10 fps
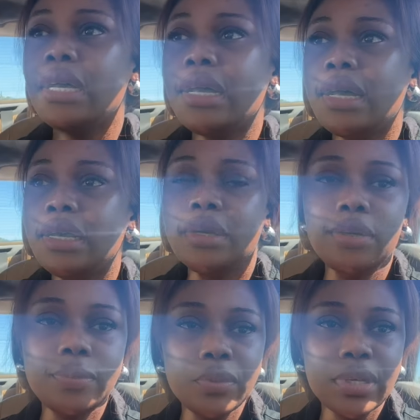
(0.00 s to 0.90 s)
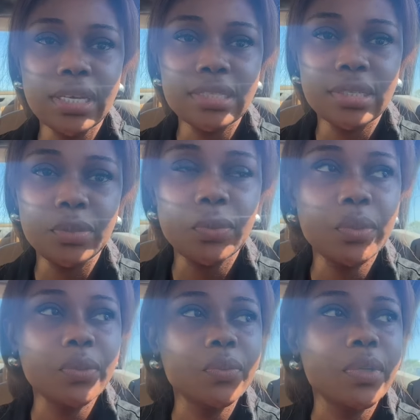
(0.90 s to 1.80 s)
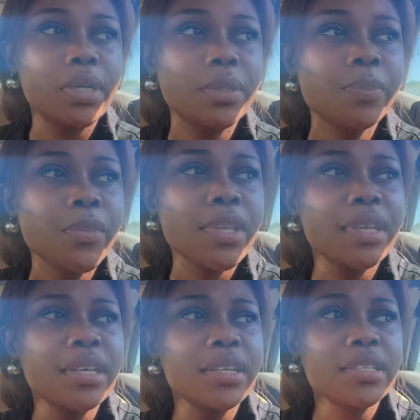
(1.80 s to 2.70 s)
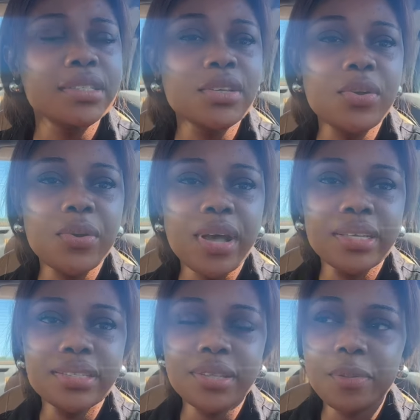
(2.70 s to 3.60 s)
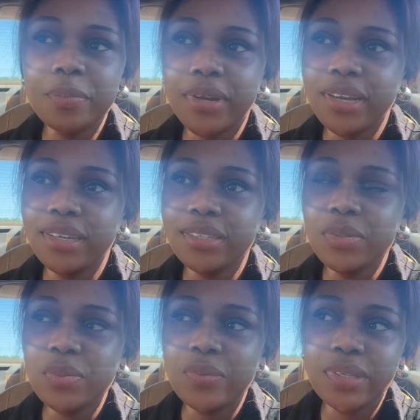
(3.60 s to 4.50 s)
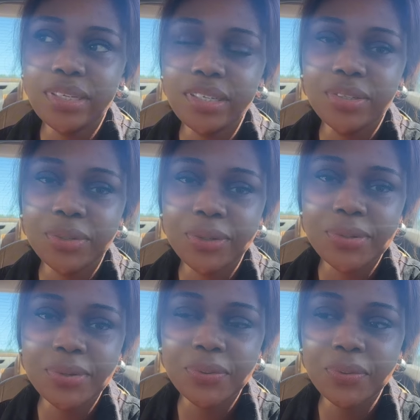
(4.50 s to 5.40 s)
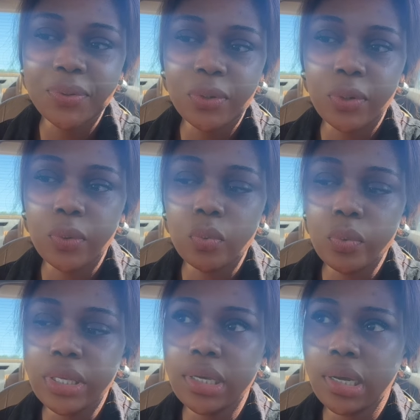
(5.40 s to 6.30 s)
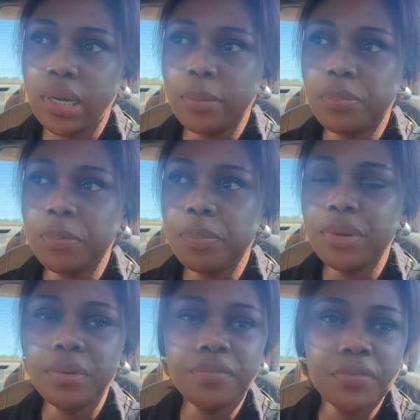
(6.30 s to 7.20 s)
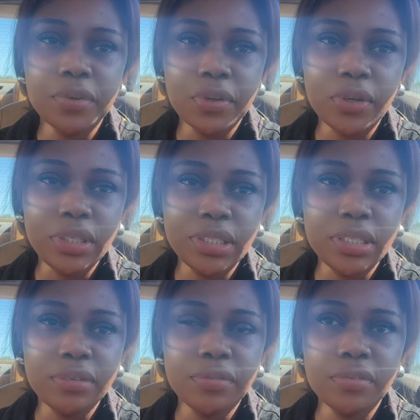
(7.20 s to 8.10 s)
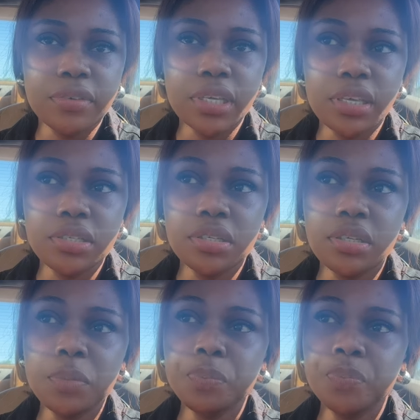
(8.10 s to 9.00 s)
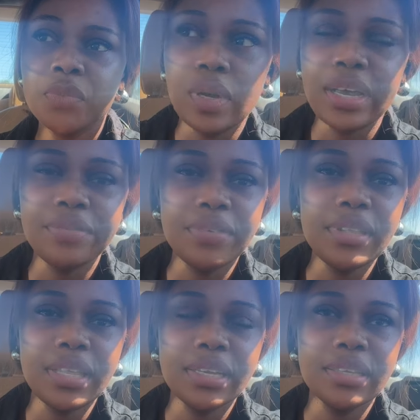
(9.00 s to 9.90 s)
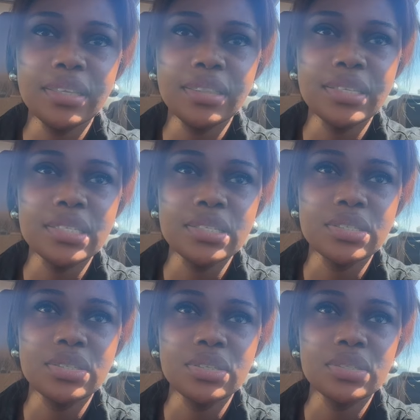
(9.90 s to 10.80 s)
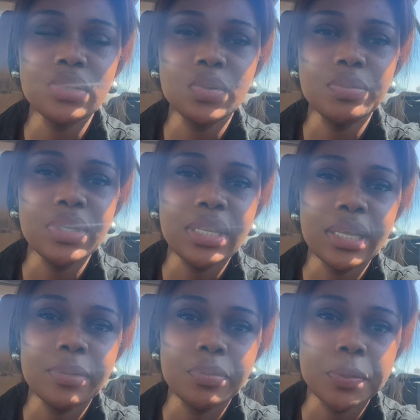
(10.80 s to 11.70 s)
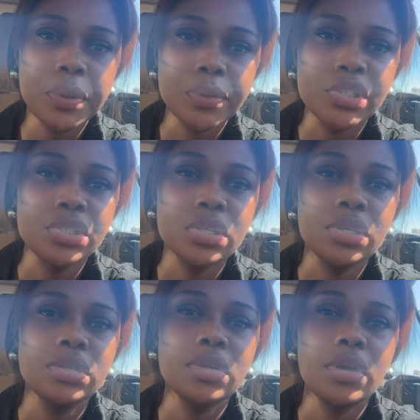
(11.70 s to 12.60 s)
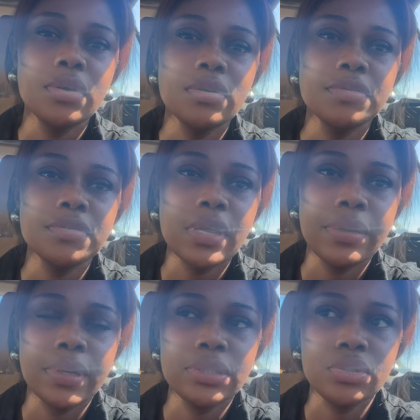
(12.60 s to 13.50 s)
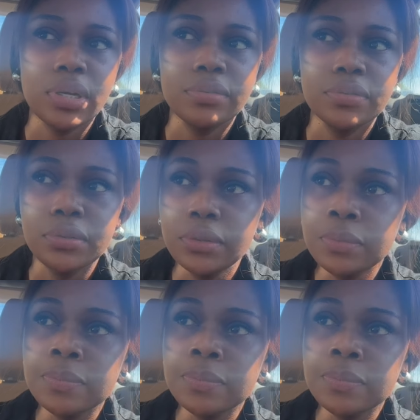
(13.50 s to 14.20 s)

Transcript: I hope you guys are doing well. So I stopped by to quickly talk to you all. We are preparing for a holiday, for vacation. I feel like this is just going to be like a preparation of our travel